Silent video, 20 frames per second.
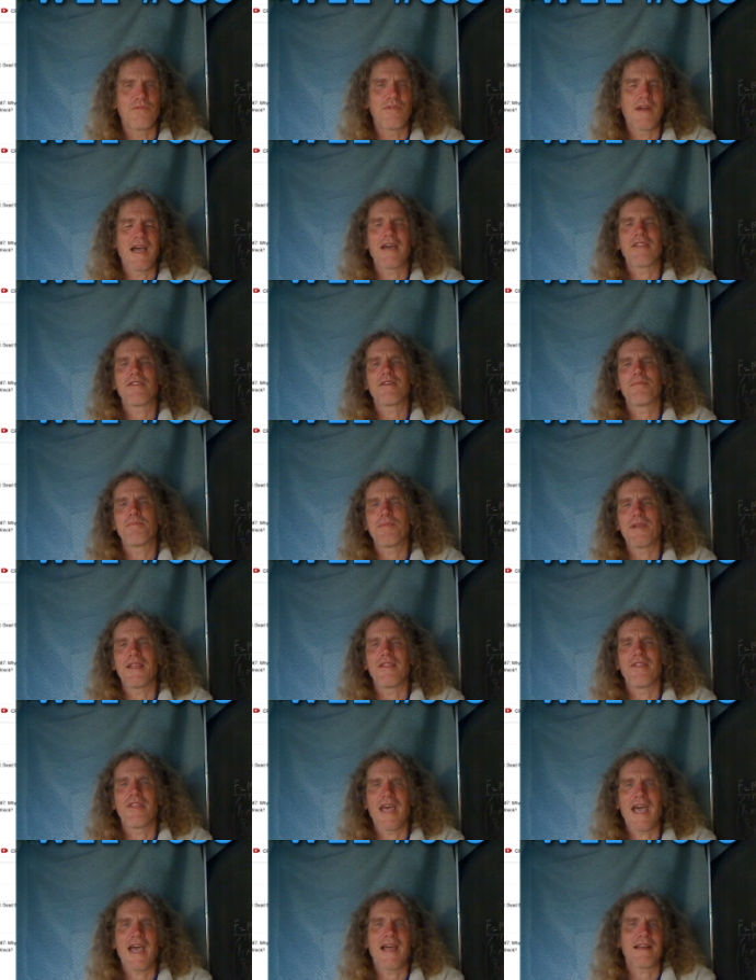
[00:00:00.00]
You'd rather
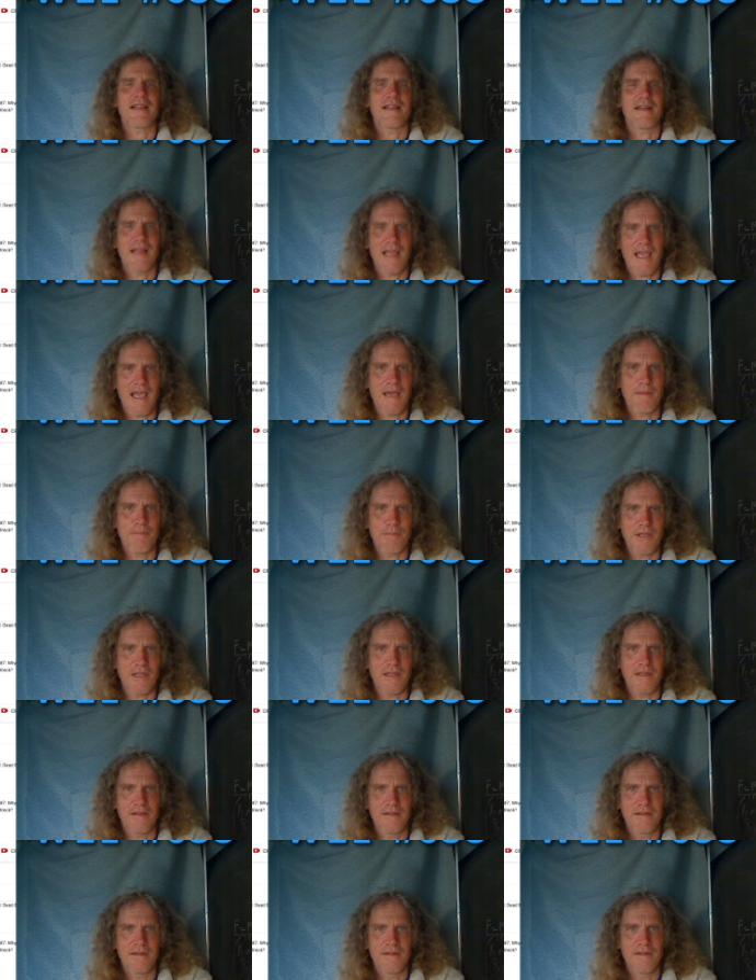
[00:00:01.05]
be that and
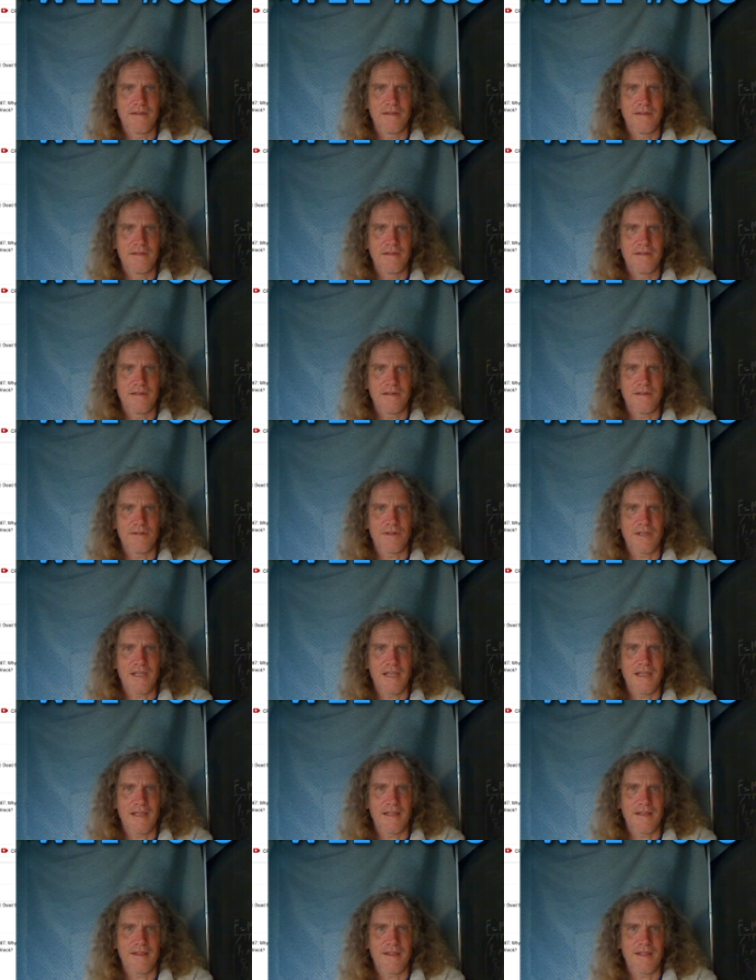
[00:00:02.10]
happy,
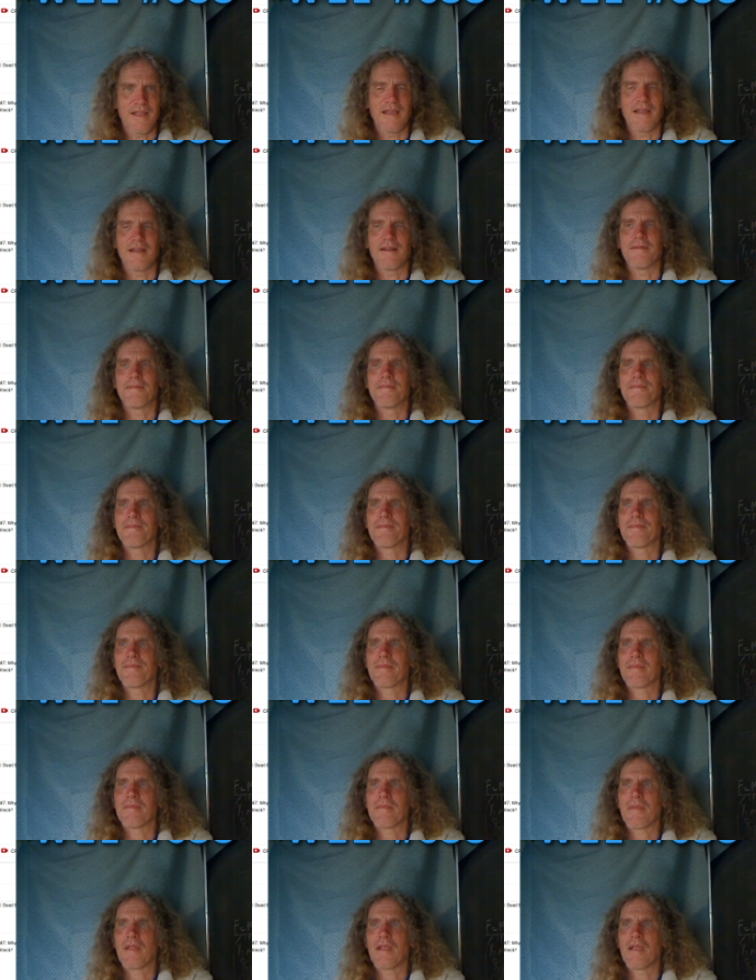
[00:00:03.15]
okay, than
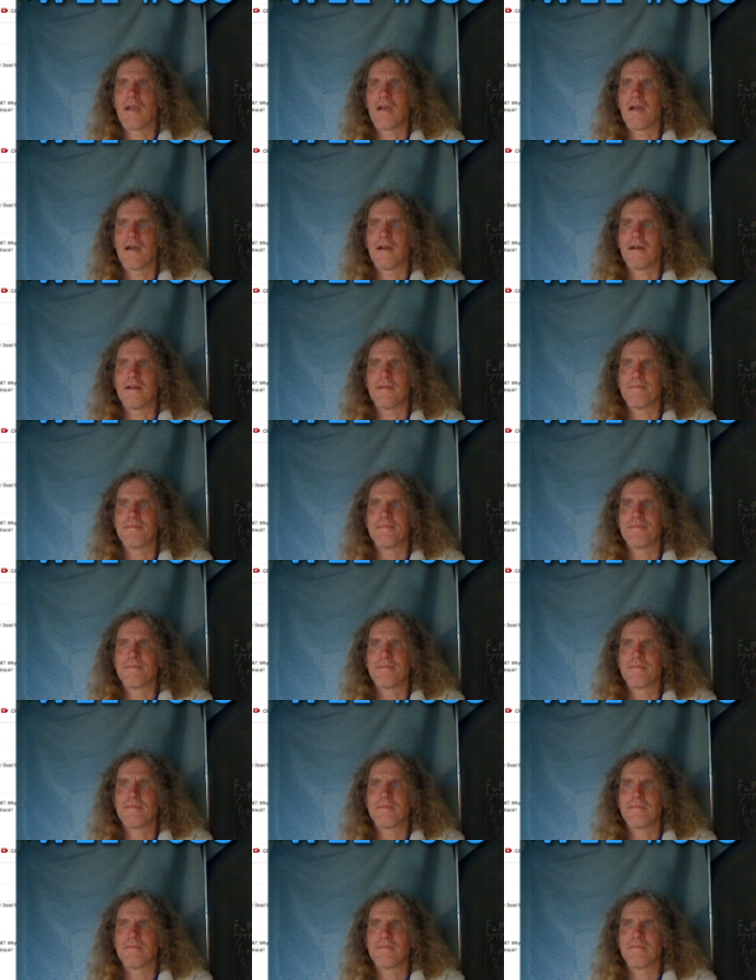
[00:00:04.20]
um,
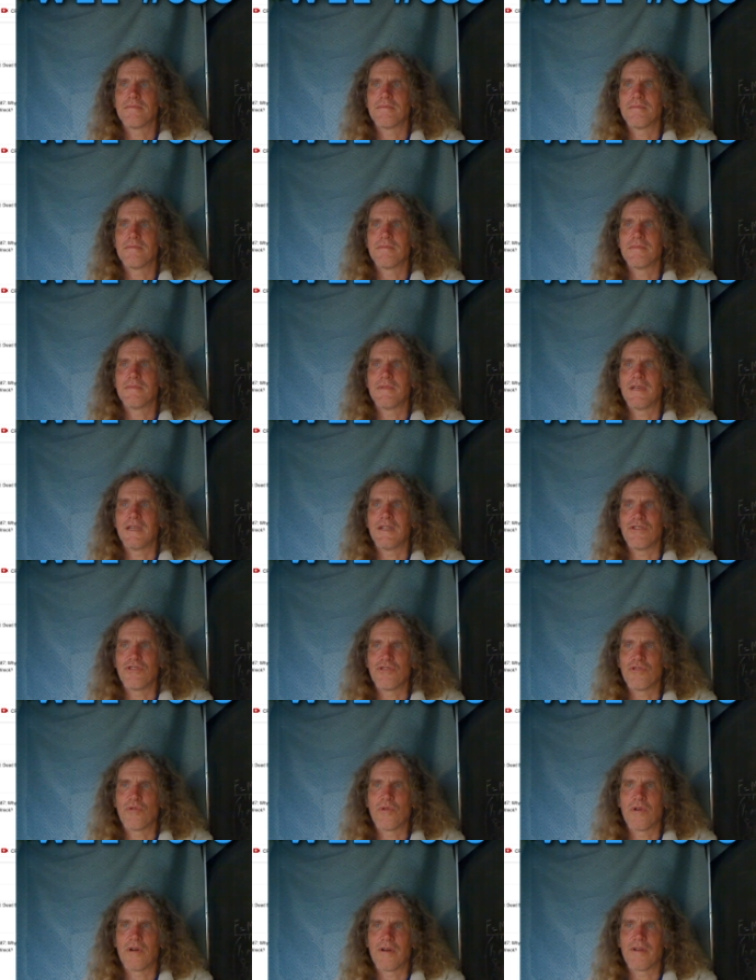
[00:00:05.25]

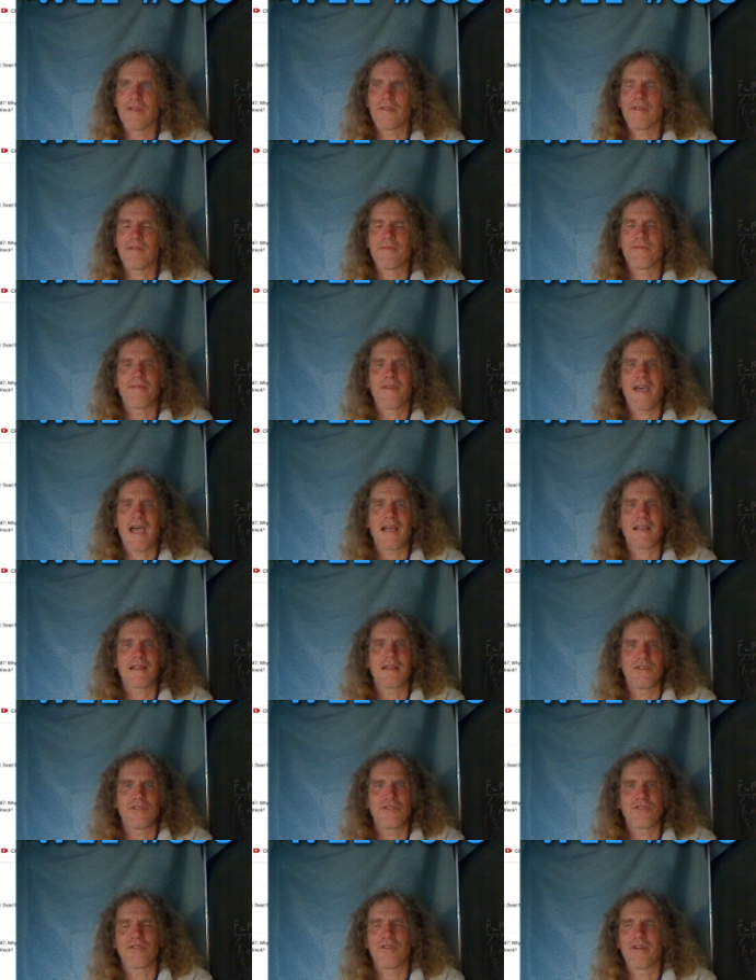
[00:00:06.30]
endure the
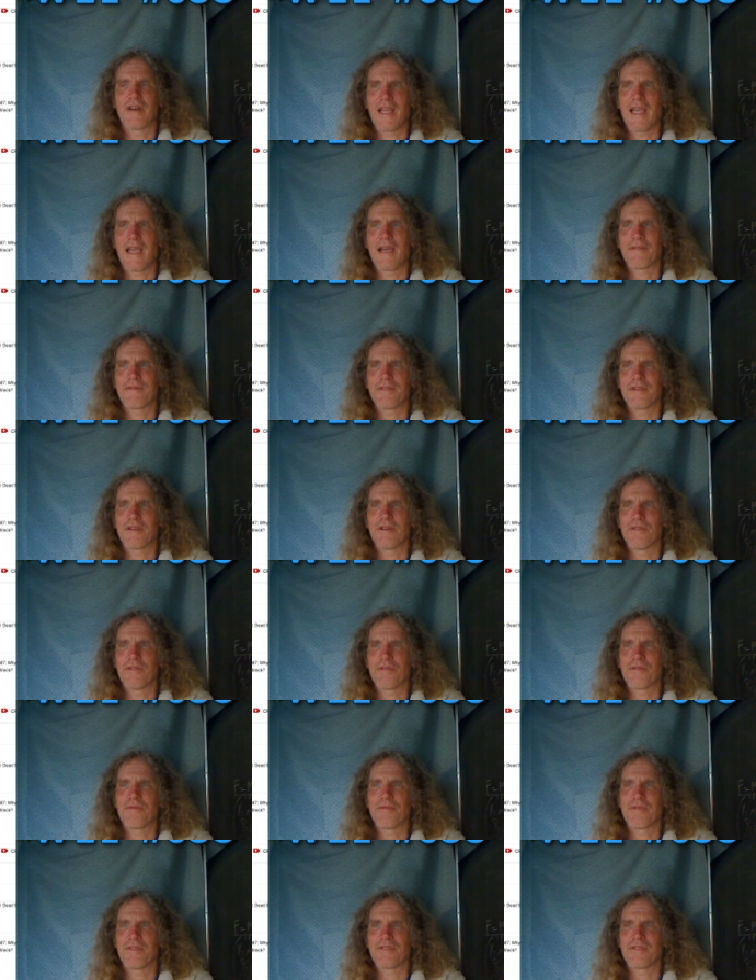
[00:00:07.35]
fact that you're going to have to
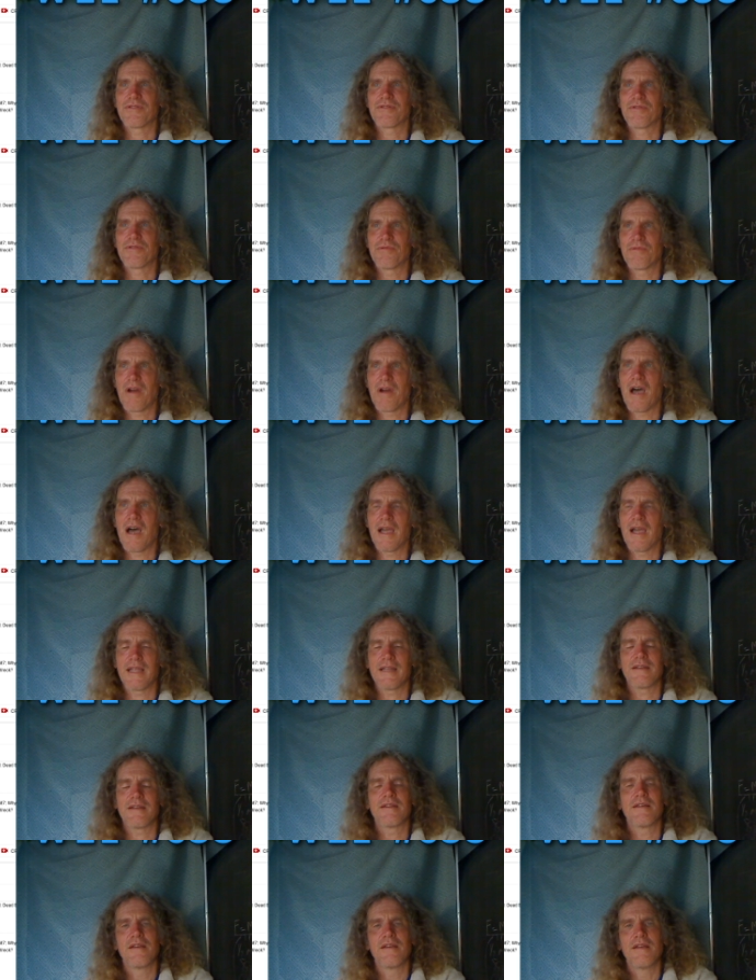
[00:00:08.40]
go through this
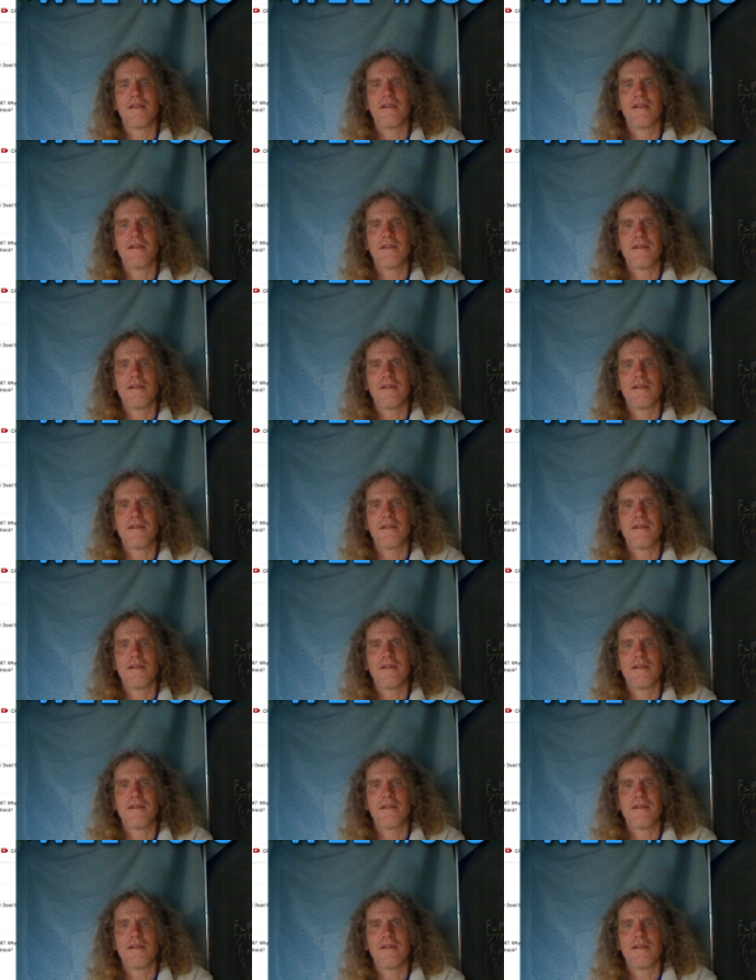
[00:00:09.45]
grind